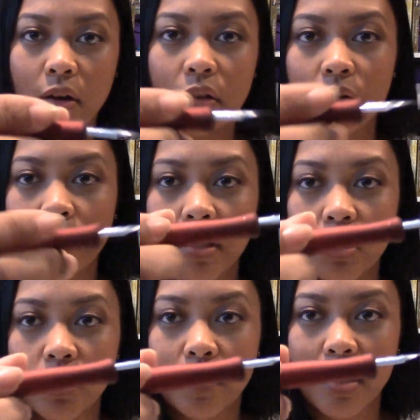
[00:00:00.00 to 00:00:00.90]

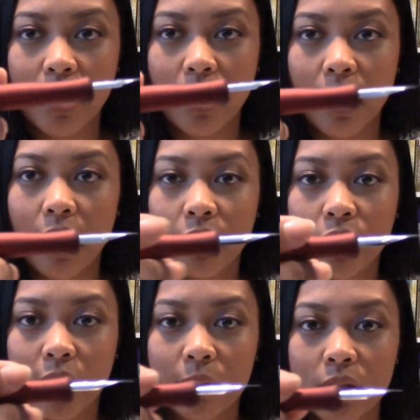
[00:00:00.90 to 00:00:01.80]
Otherwise, you may get hand
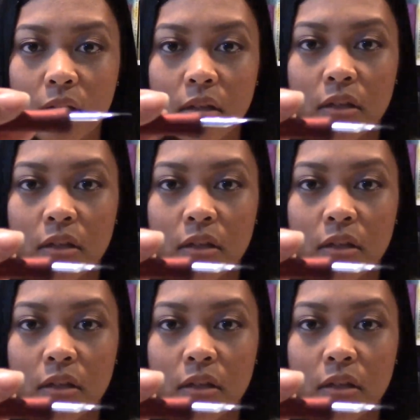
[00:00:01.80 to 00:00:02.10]
cramps.